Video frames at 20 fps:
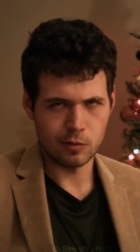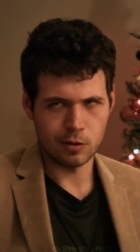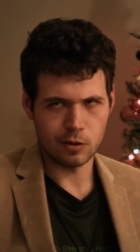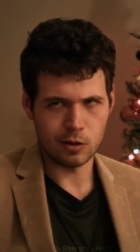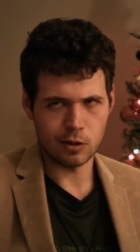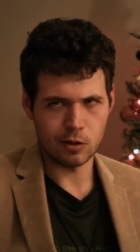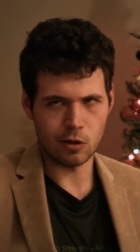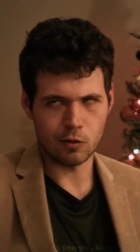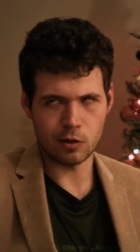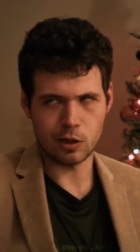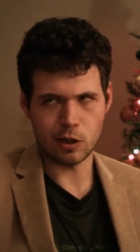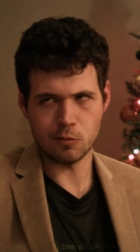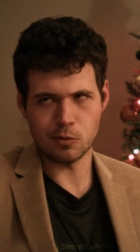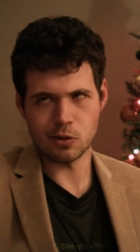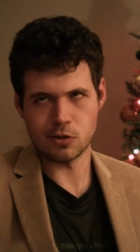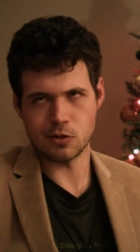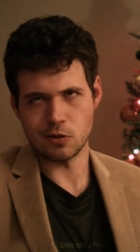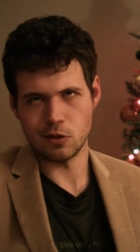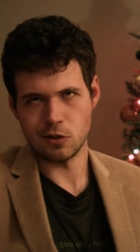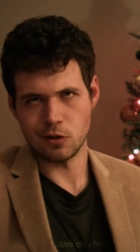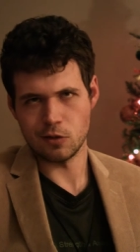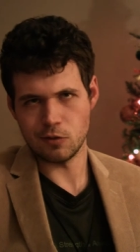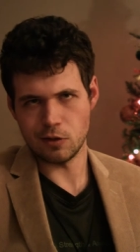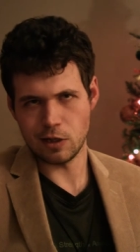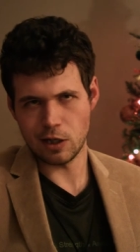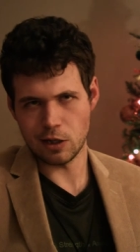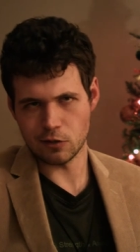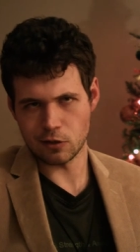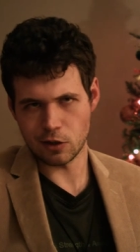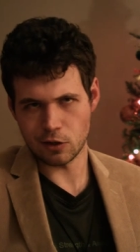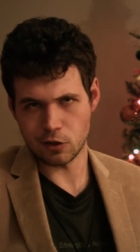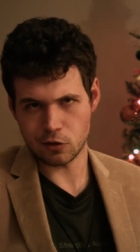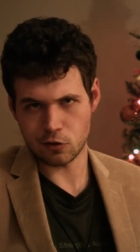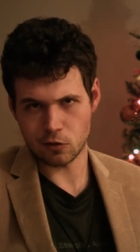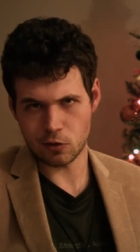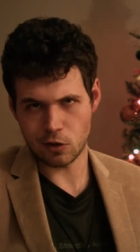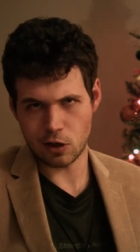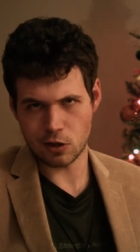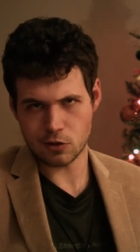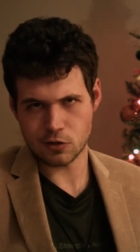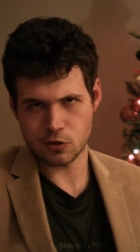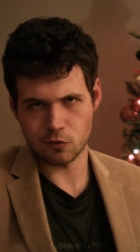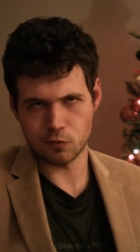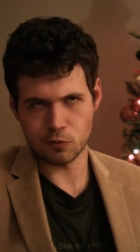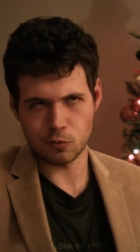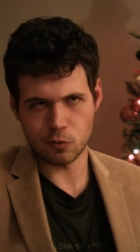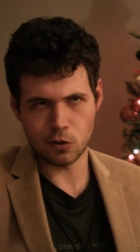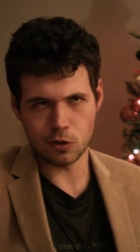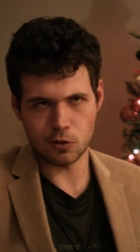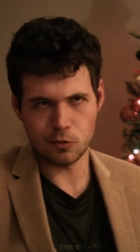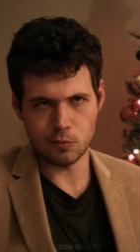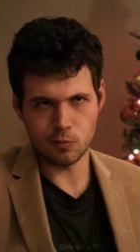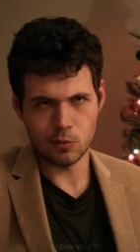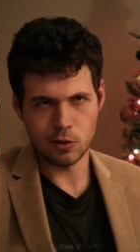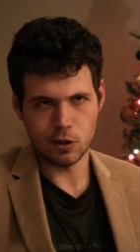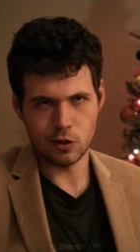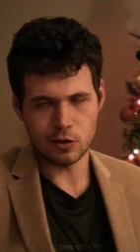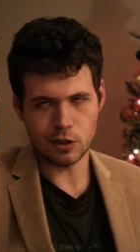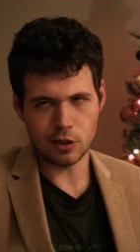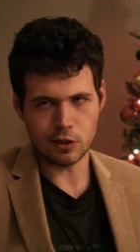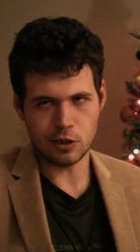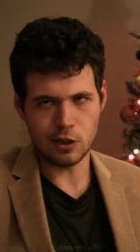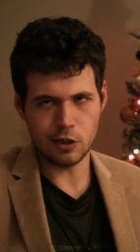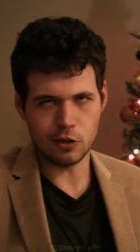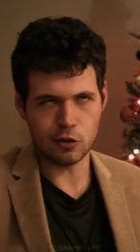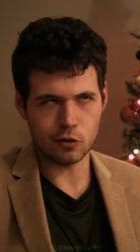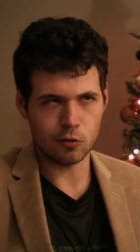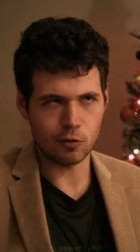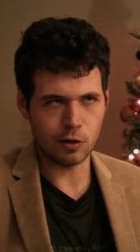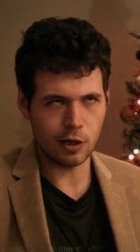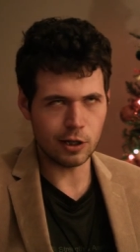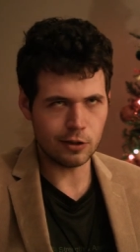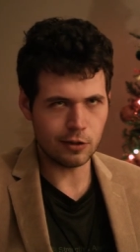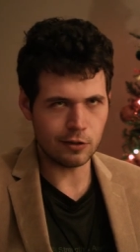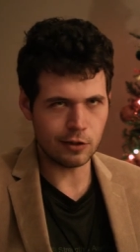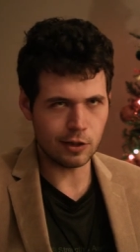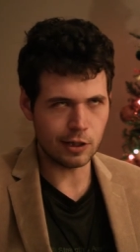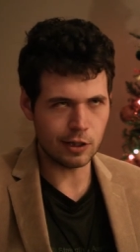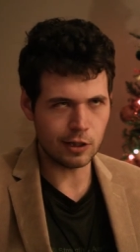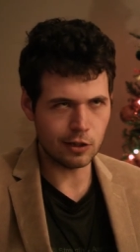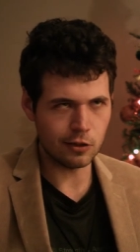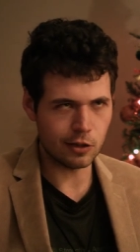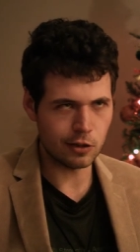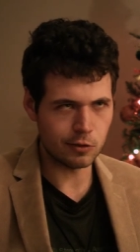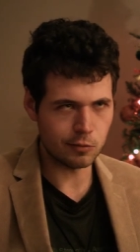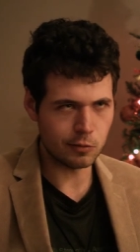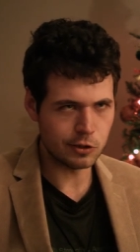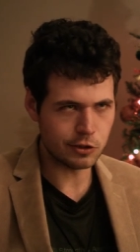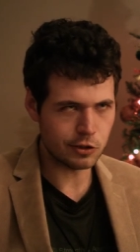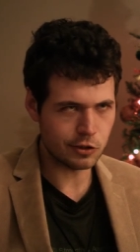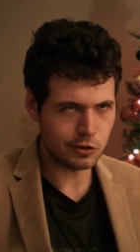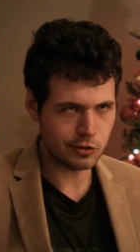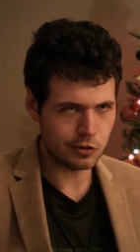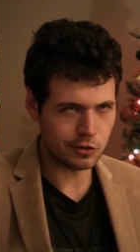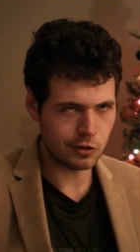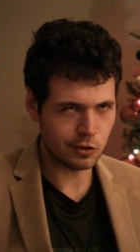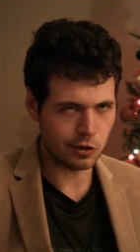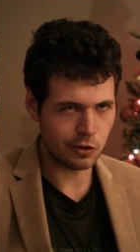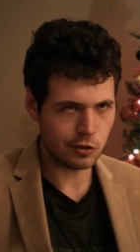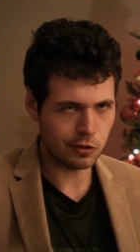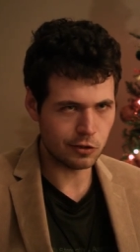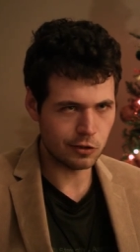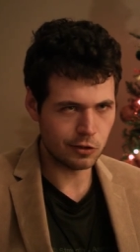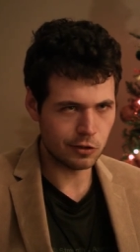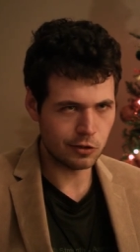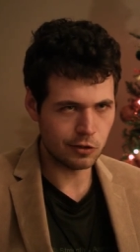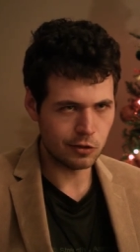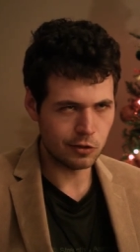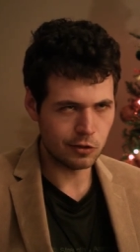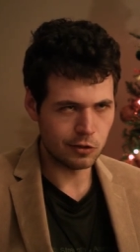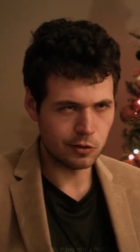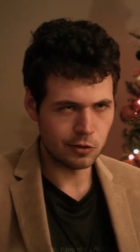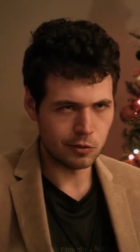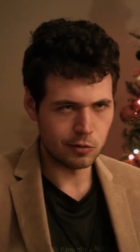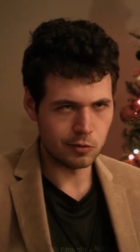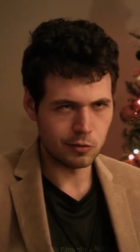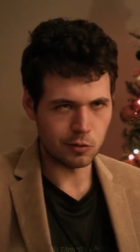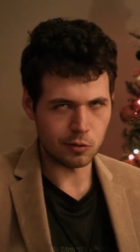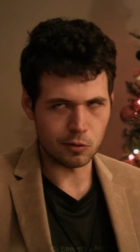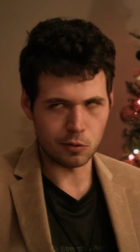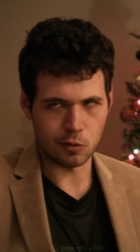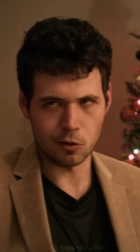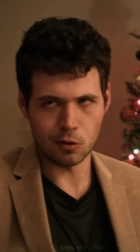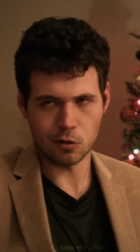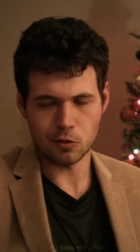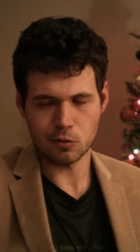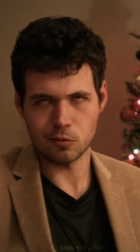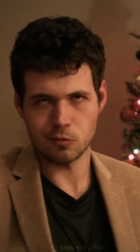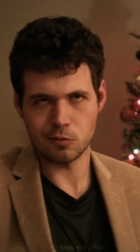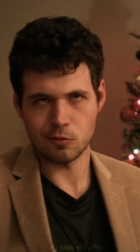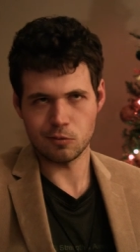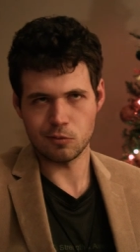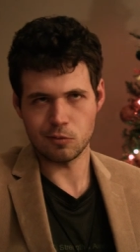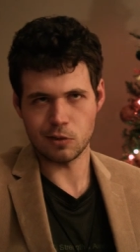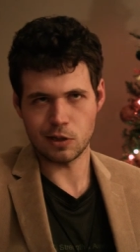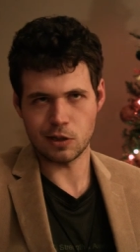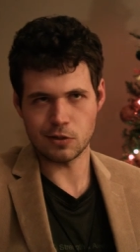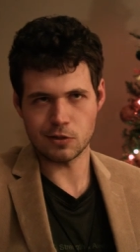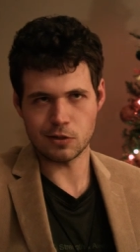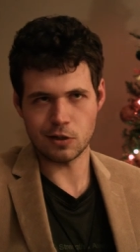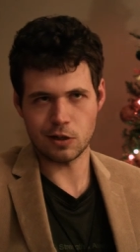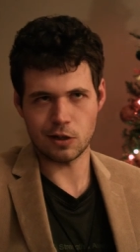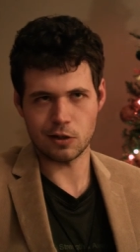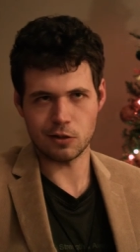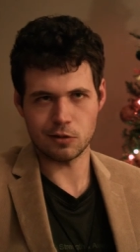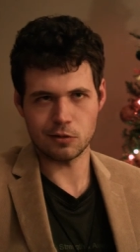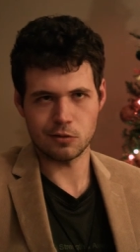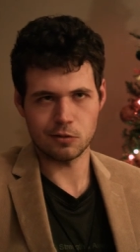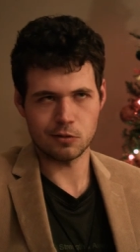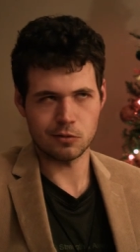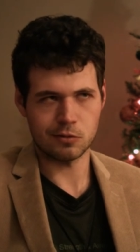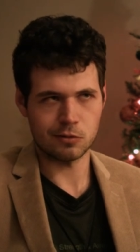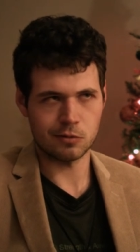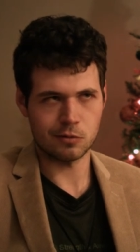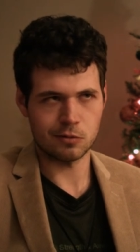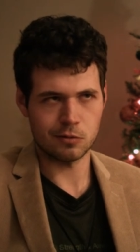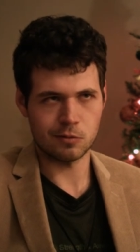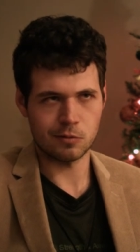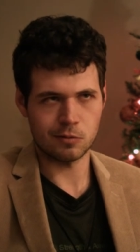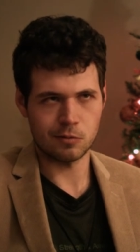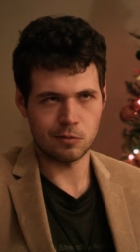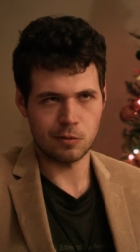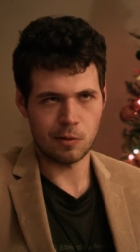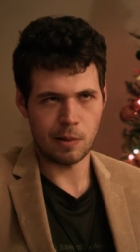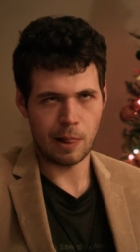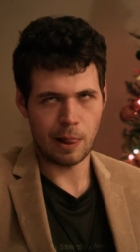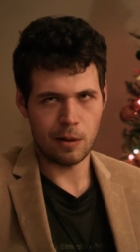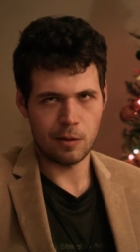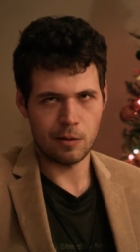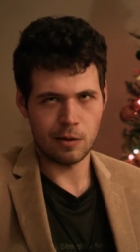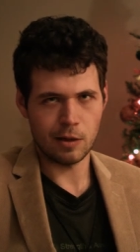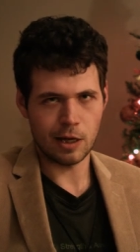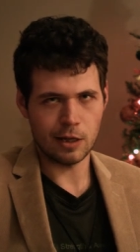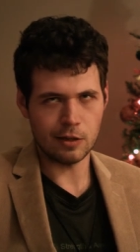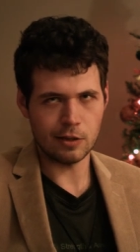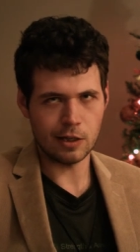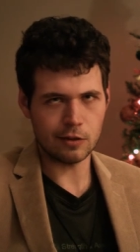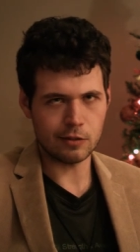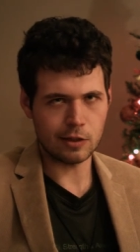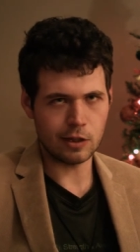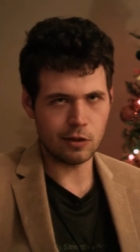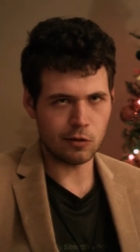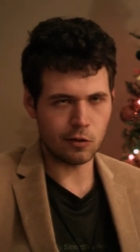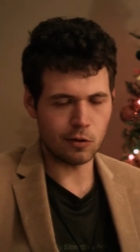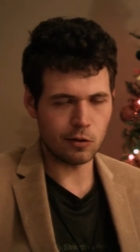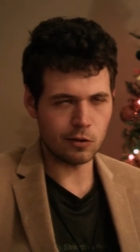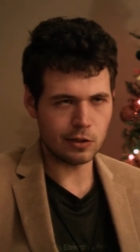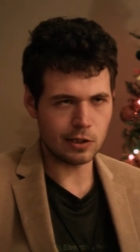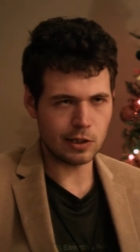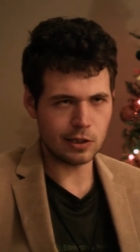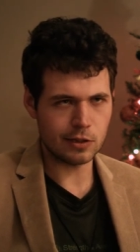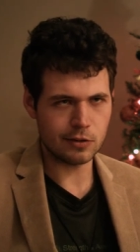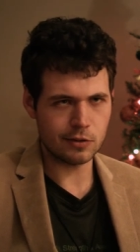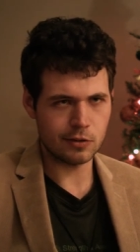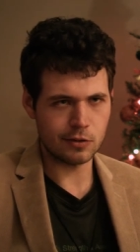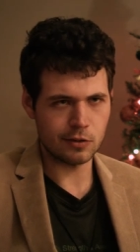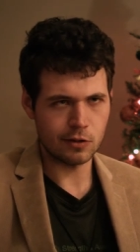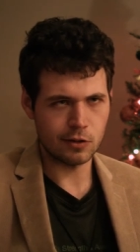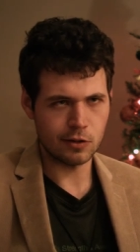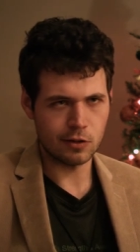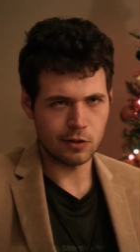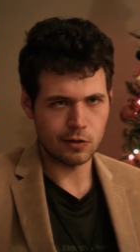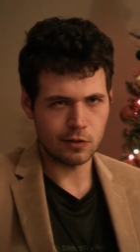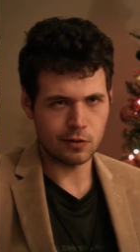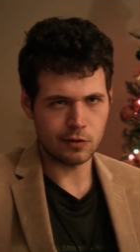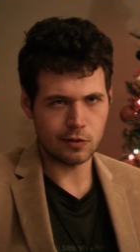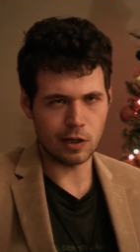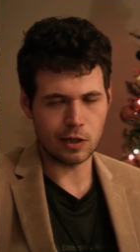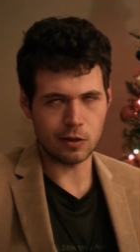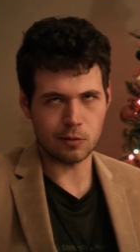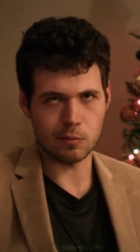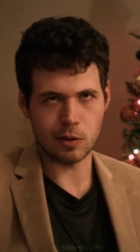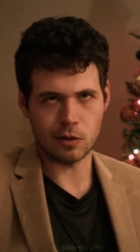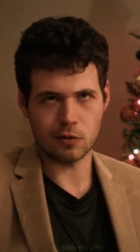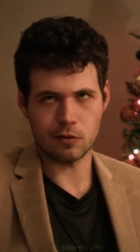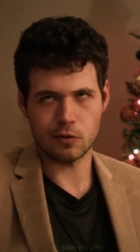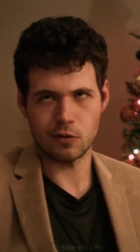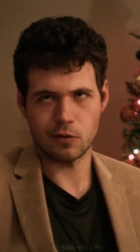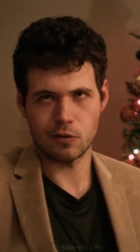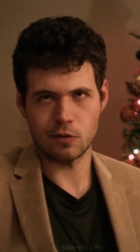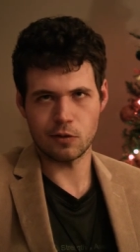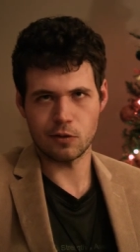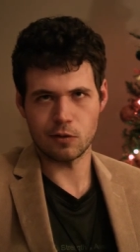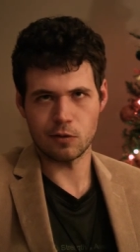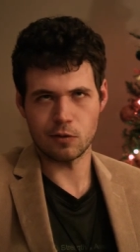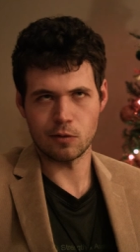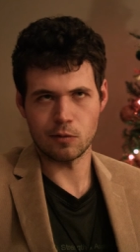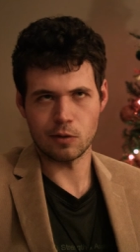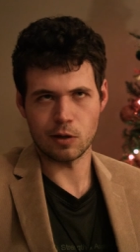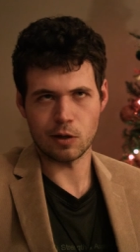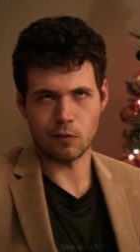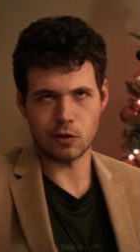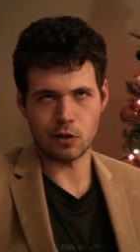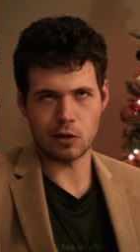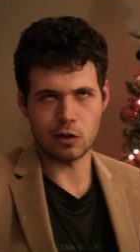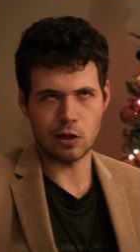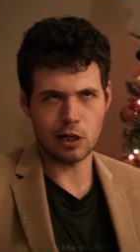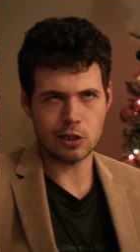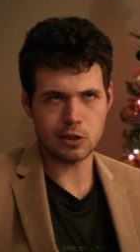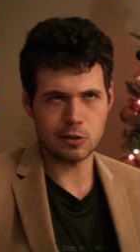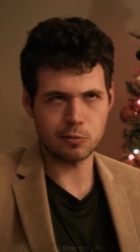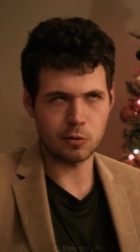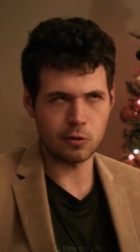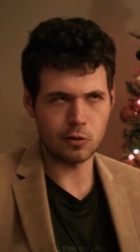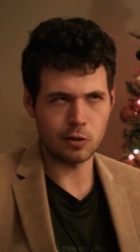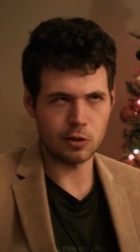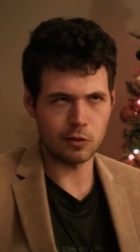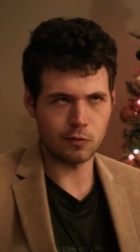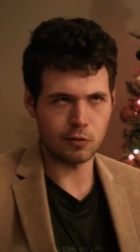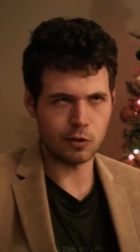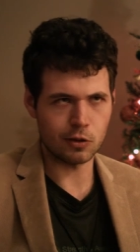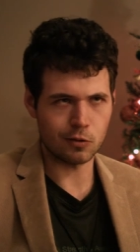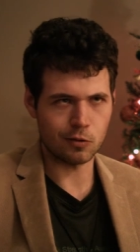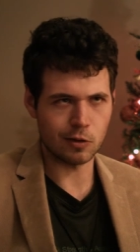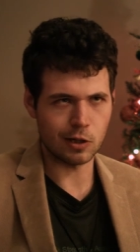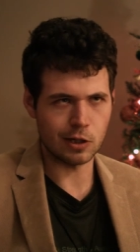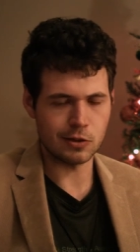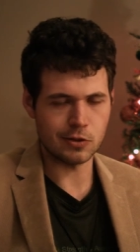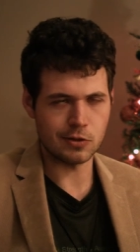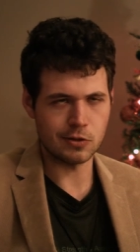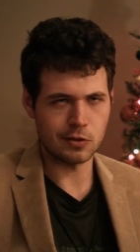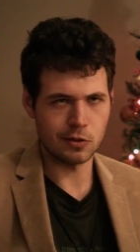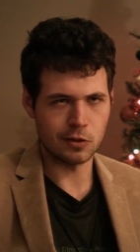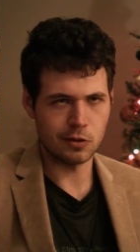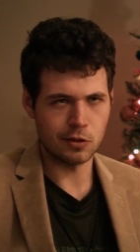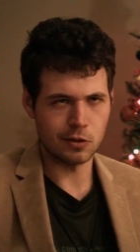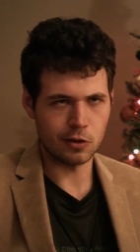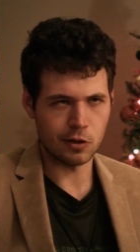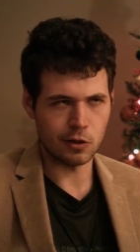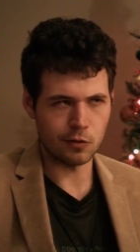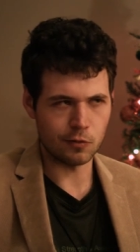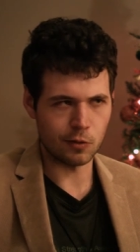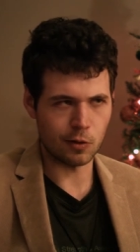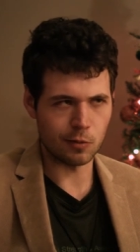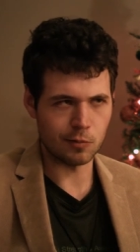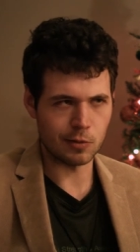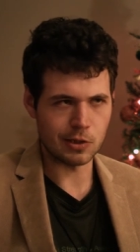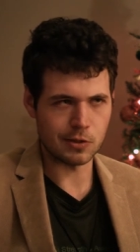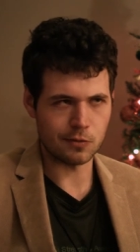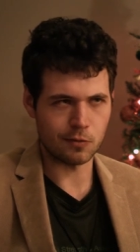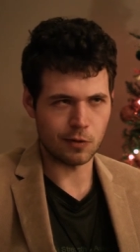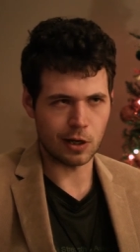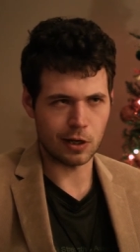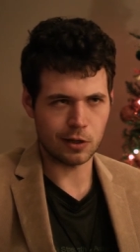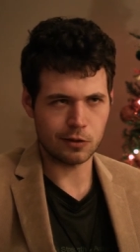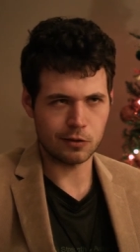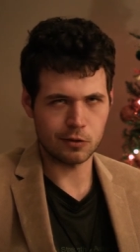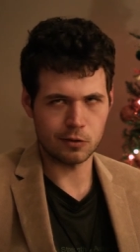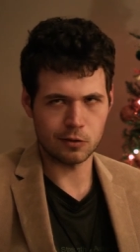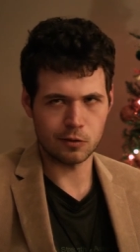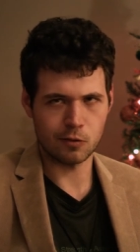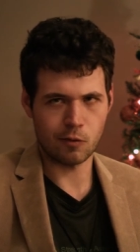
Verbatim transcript: You know, he was nailed on a cross of wood, yet he created the hill on which it stood. Or he is not. And yet, the earliest statements of the gospel and of the creeds affirm this fact.